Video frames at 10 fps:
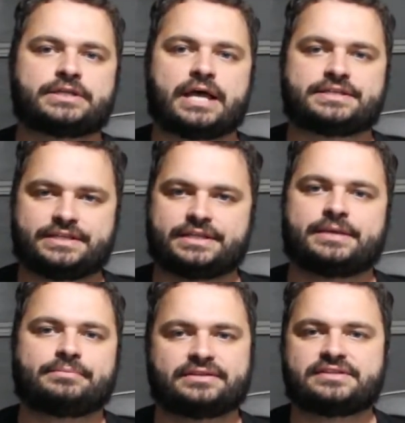sitting there
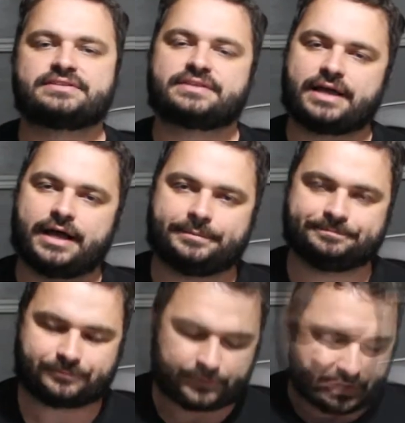plugged into the car.
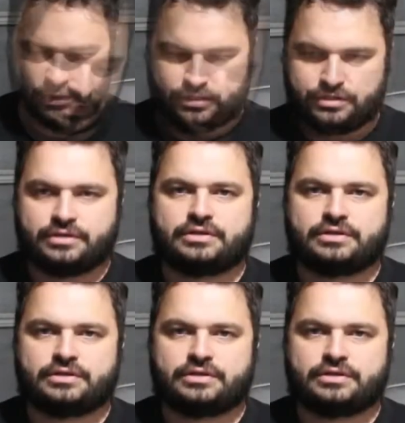Okay.